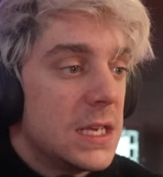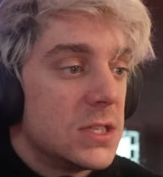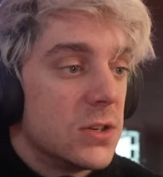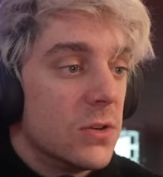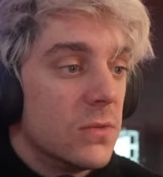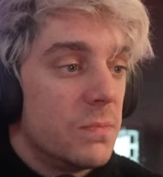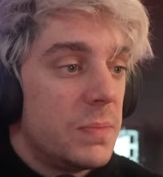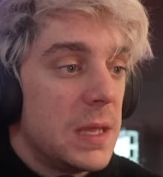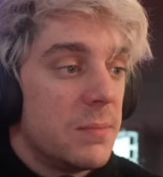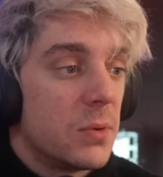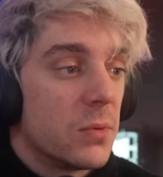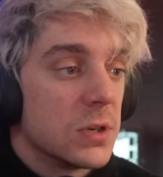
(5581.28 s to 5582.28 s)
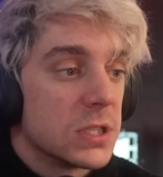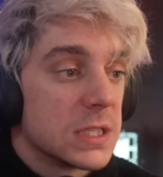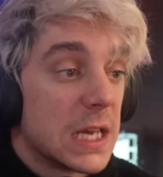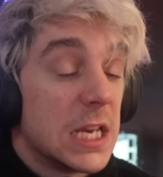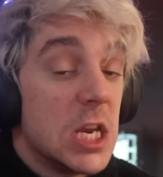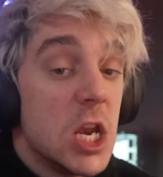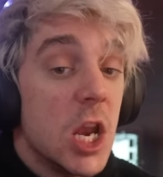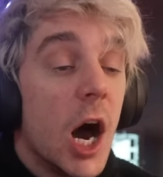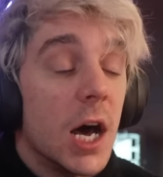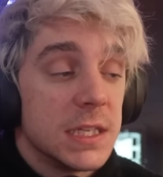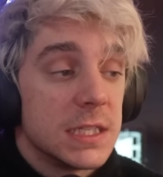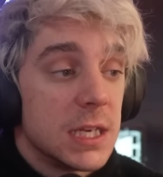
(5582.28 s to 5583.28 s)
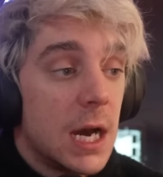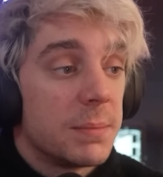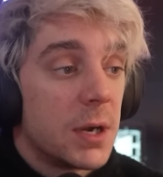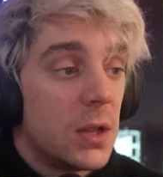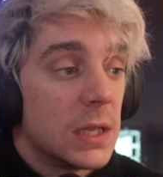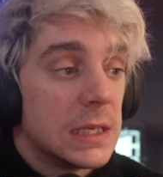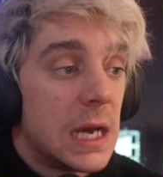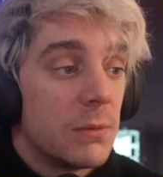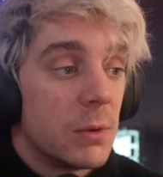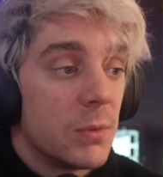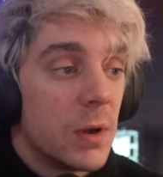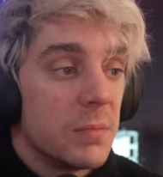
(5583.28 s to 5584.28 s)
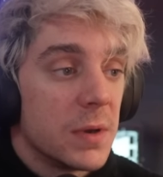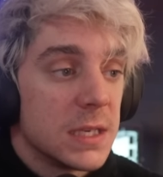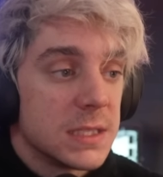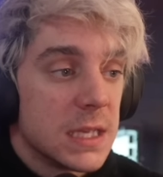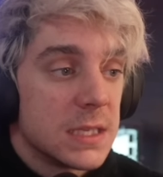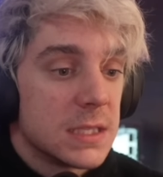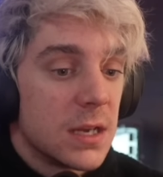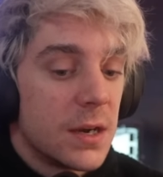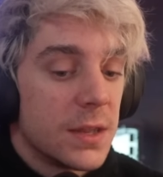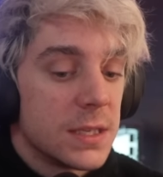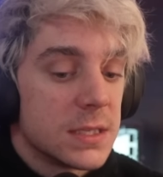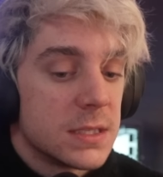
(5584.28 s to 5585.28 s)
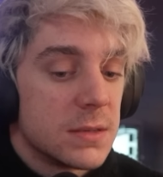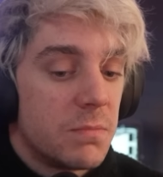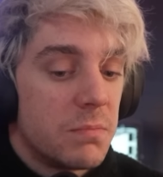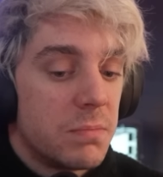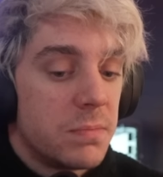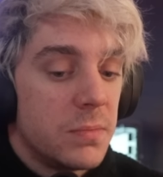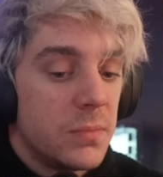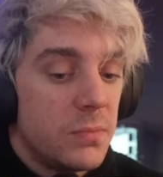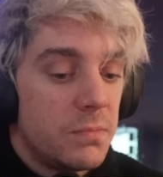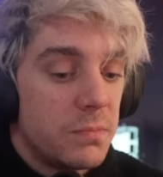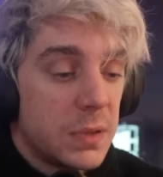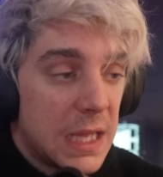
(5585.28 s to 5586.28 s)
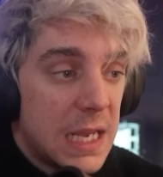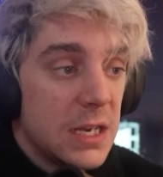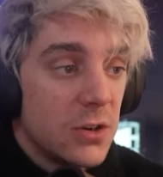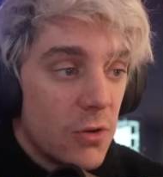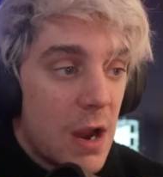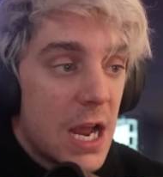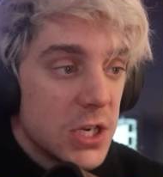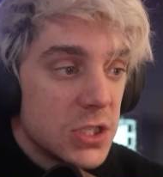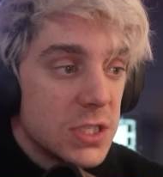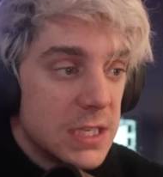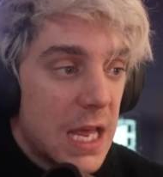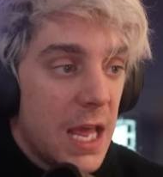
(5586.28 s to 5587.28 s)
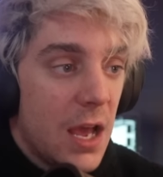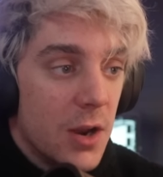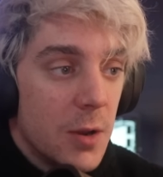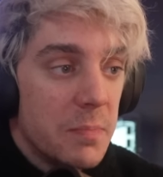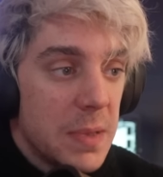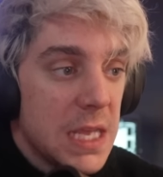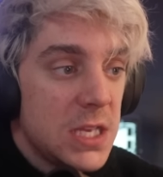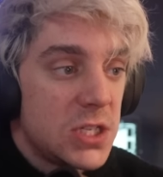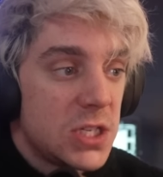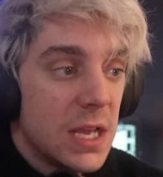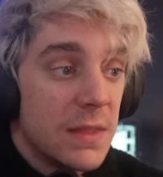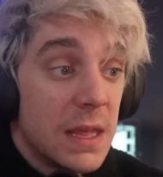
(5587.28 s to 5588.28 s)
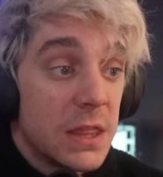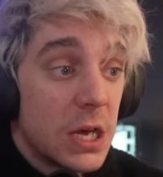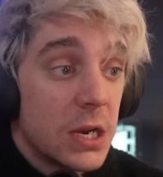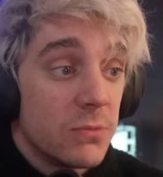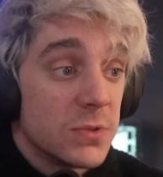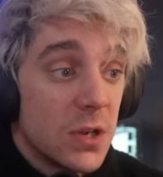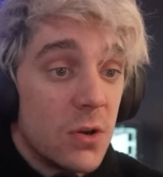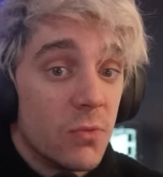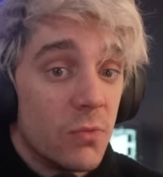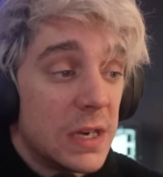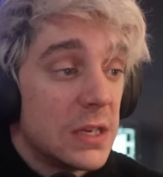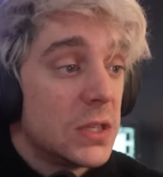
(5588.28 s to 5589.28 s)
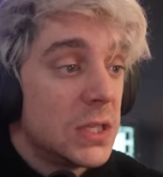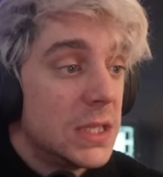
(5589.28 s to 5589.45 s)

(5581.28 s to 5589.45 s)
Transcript: So people were just like nonstop calling 911 because they saw this plane crash set on a beach and they thought it was all real.